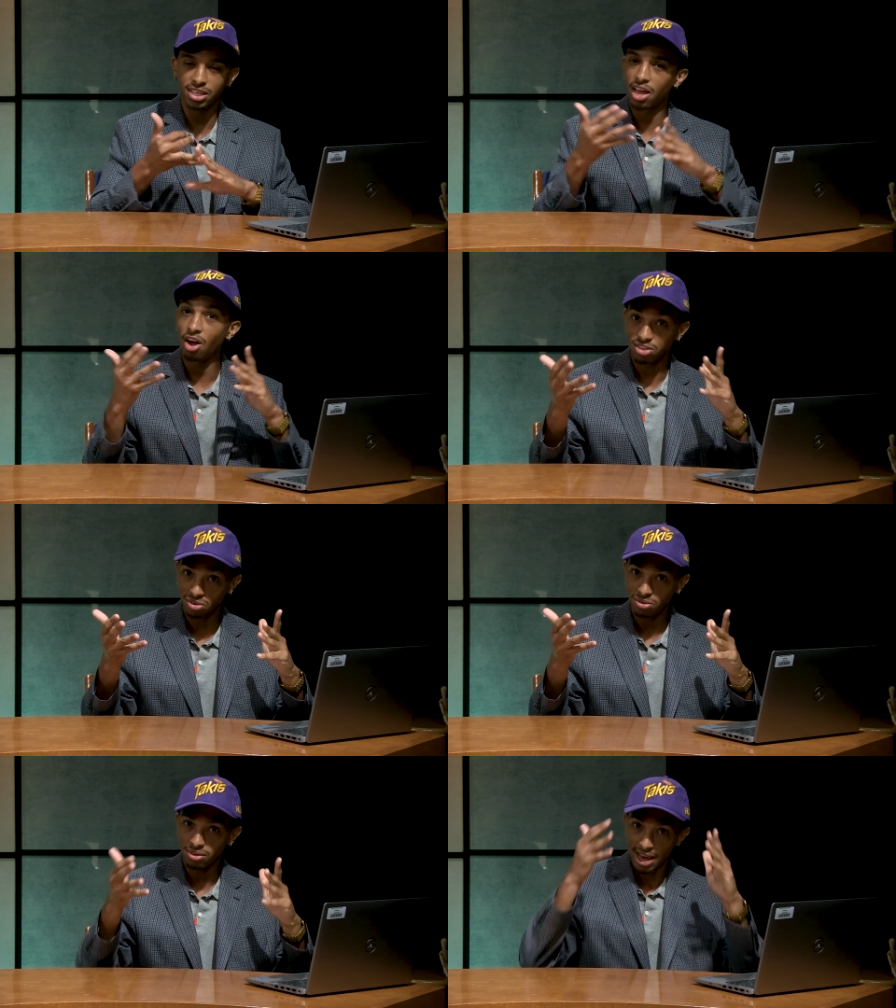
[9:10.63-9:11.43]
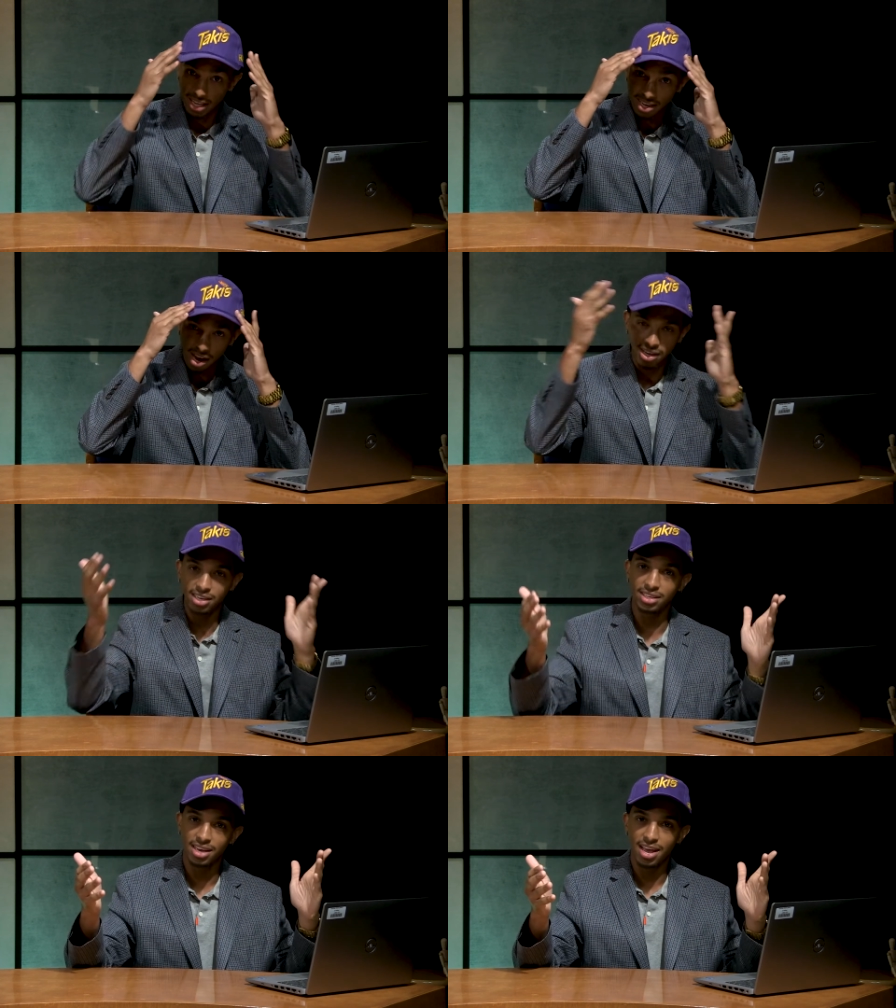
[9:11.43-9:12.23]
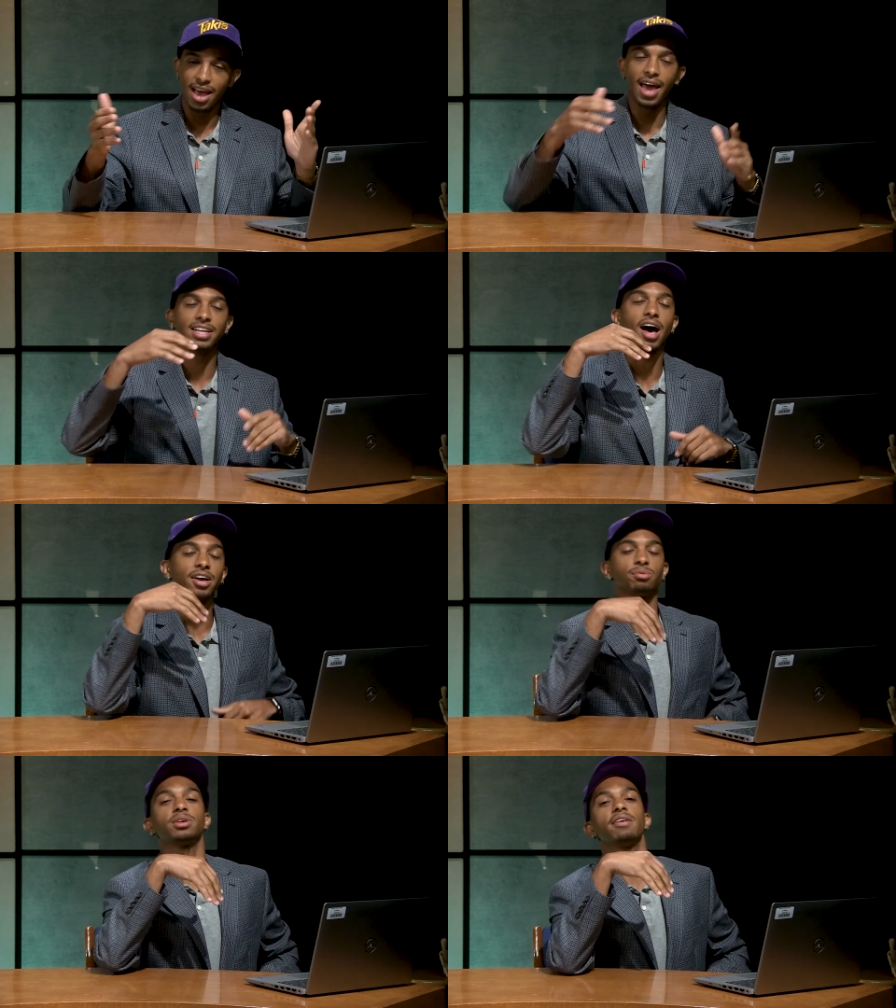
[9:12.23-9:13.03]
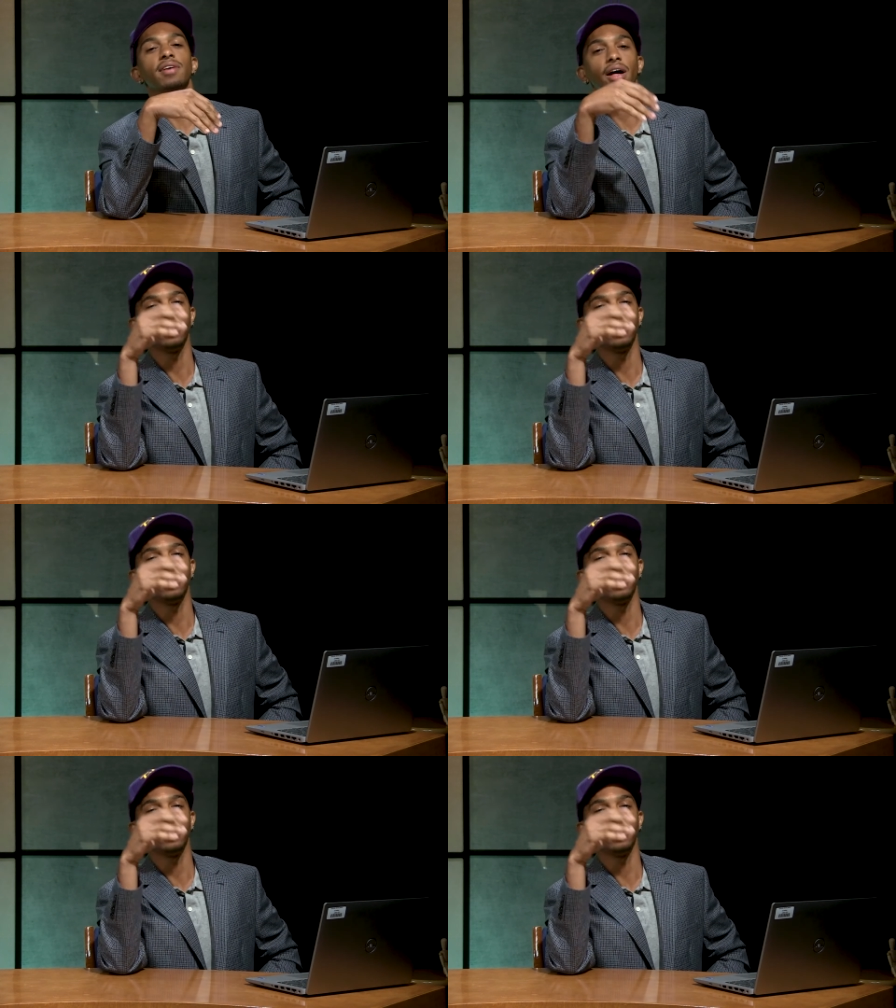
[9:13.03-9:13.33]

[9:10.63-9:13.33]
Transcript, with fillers: And they also had Takis and Hawkins was giving out